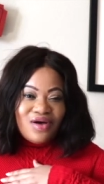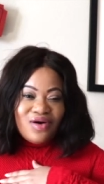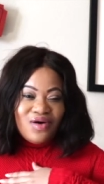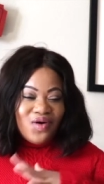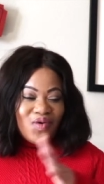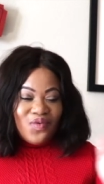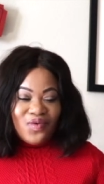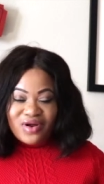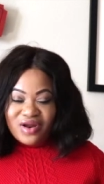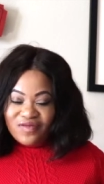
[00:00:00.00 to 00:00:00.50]

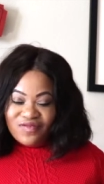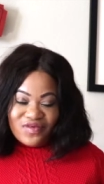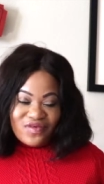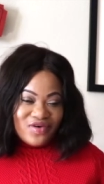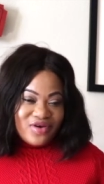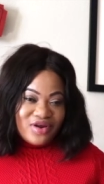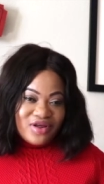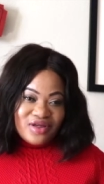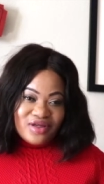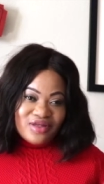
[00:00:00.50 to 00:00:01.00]
or whatever
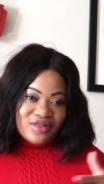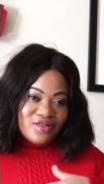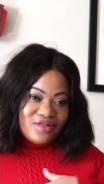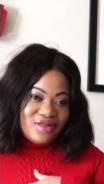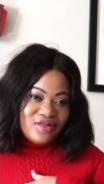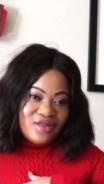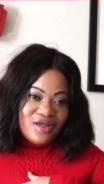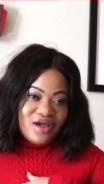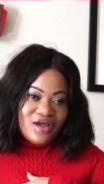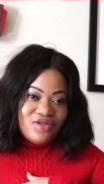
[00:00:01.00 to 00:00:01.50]
it is,
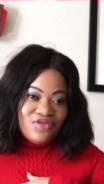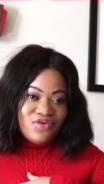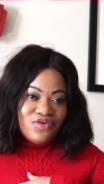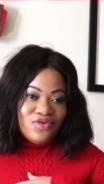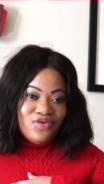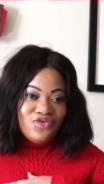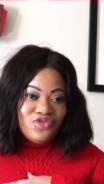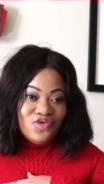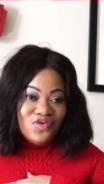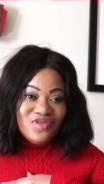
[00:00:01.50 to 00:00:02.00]
then
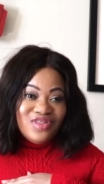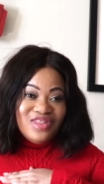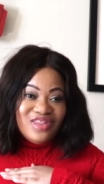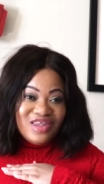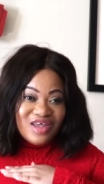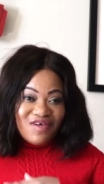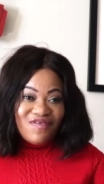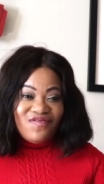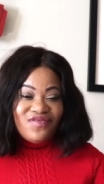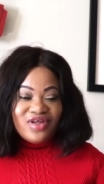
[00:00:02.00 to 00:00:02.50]
you
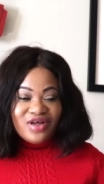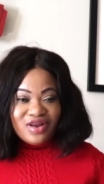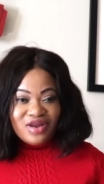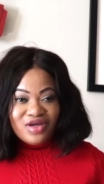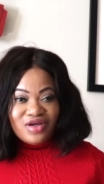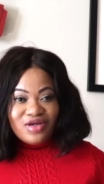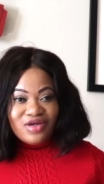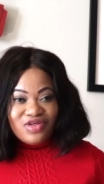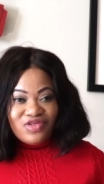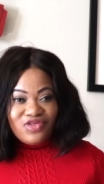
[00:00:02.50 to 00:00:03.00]

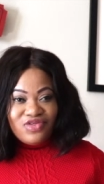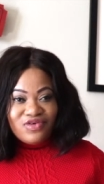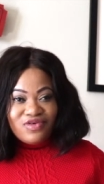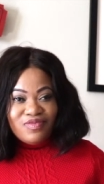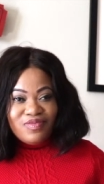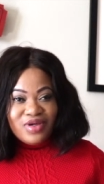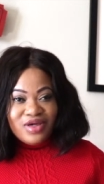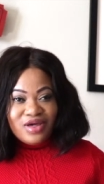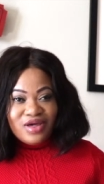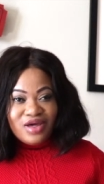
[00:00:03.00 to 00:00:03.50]
definitely
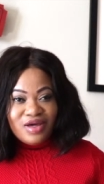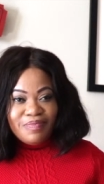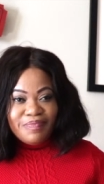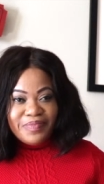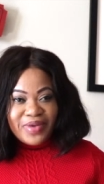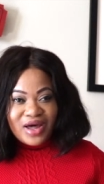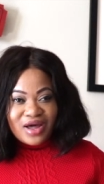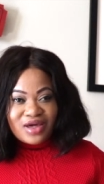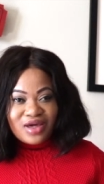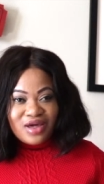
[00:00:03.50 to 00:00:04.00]
should be in
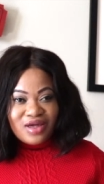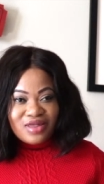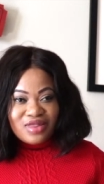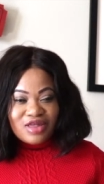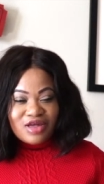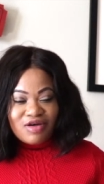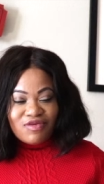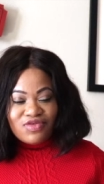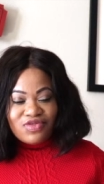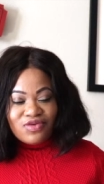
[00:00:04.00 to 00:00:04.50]
backend
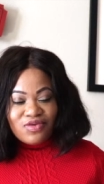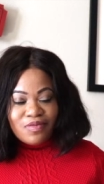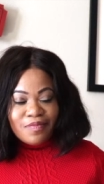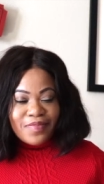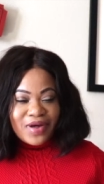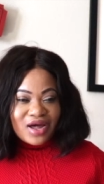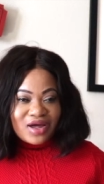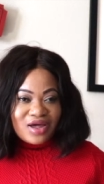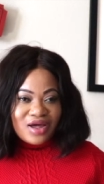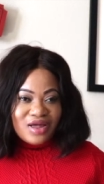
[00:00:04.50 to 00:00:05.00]
now. So
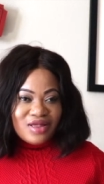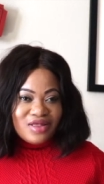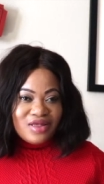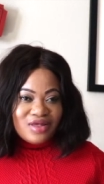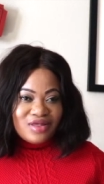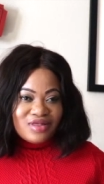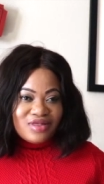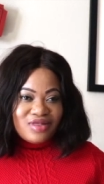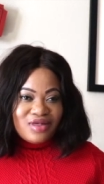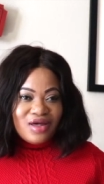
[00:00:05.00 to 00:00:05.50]
backend
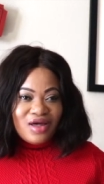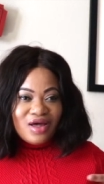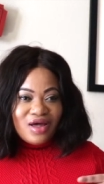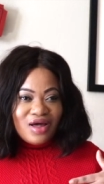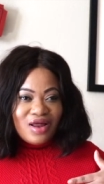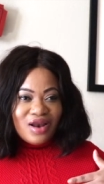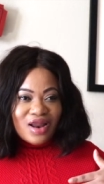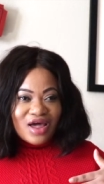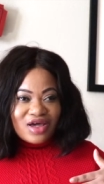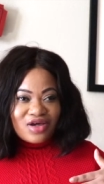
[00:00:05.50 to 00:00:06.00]
is
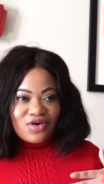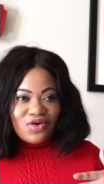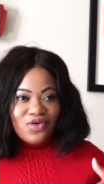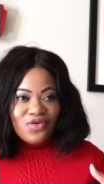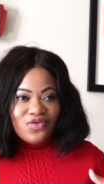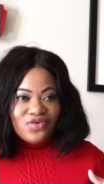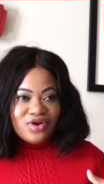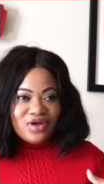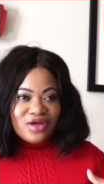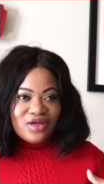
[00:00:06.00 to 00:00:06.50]
like
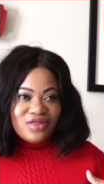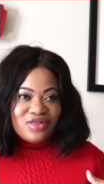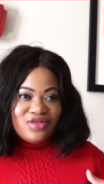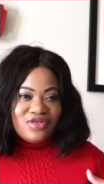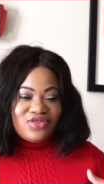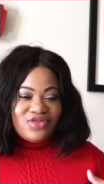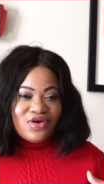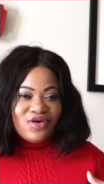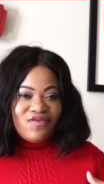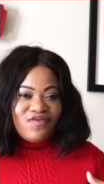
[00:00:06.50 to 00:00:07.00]
coding
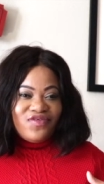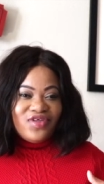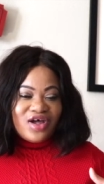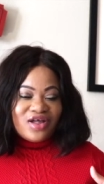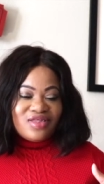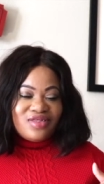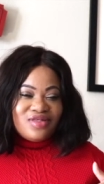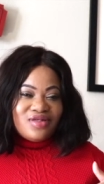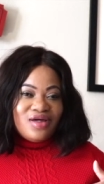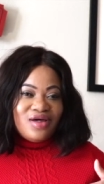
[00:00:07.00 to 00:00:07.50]
stuff
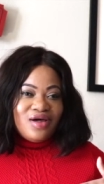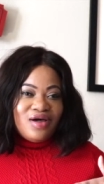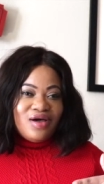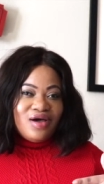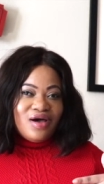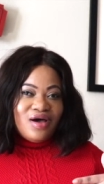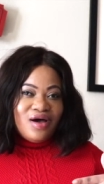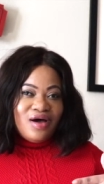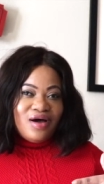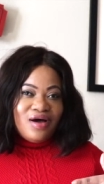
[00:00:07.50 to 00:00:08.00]
that
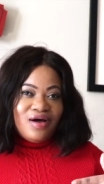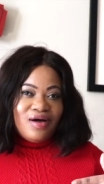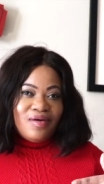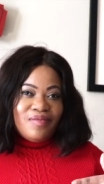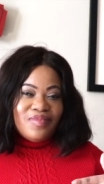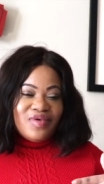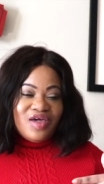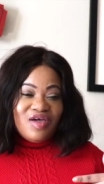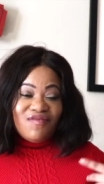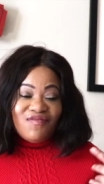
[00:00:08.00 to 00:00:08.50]

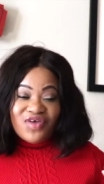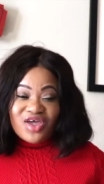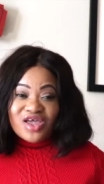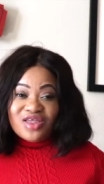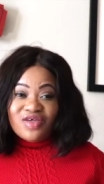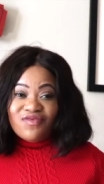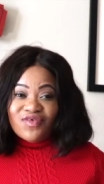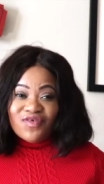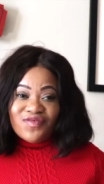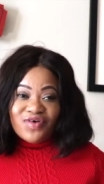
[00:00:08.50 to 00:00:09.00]
it
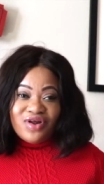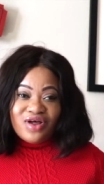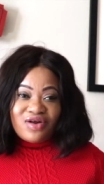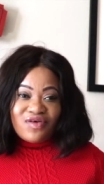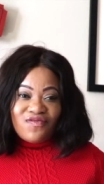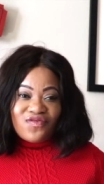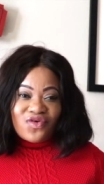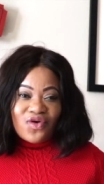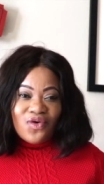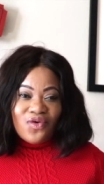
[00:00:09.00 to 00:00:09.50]
involves a lot
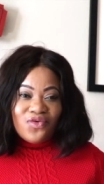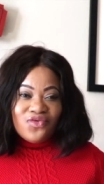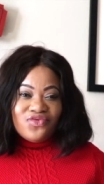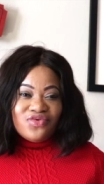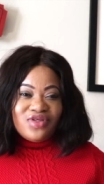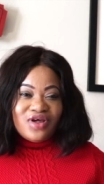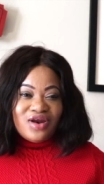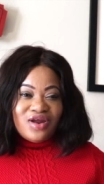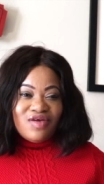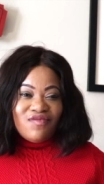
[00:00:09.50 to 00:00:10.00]
of
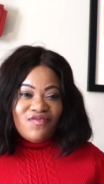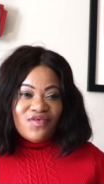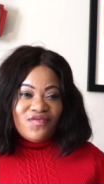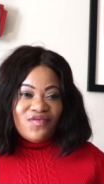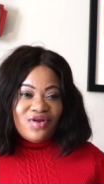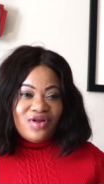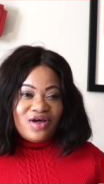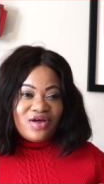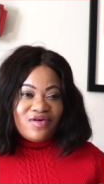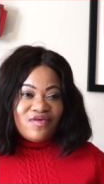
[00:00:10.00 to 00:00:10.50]
codes and involve a
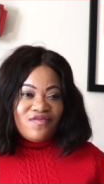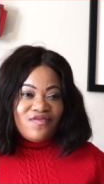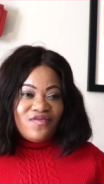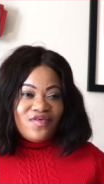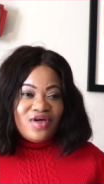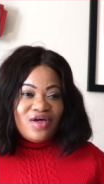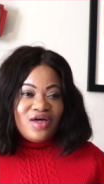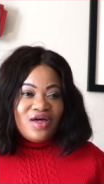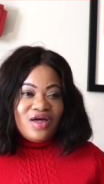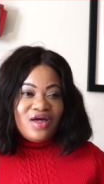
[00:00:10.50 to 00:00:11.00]
lot of
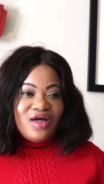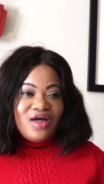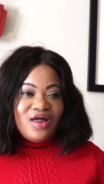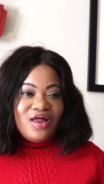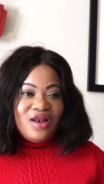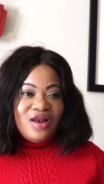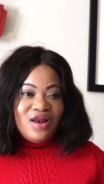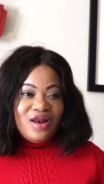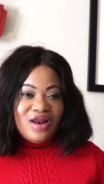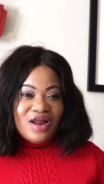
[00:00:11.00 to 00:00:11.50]

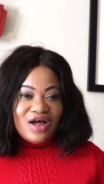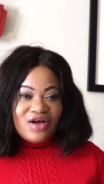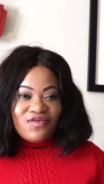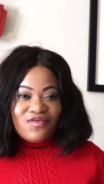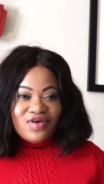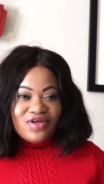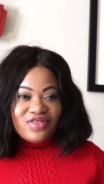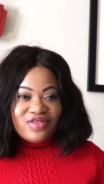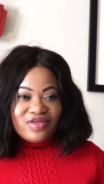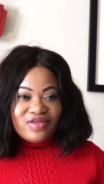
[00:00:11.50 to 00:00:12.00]

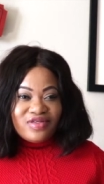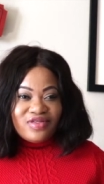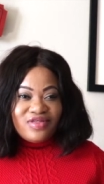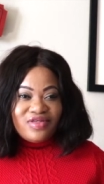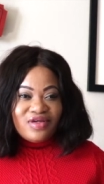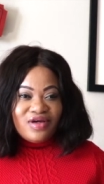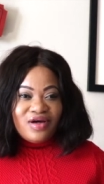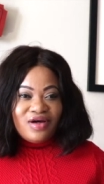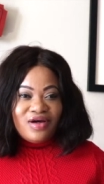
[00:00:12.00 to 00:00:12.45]
languages.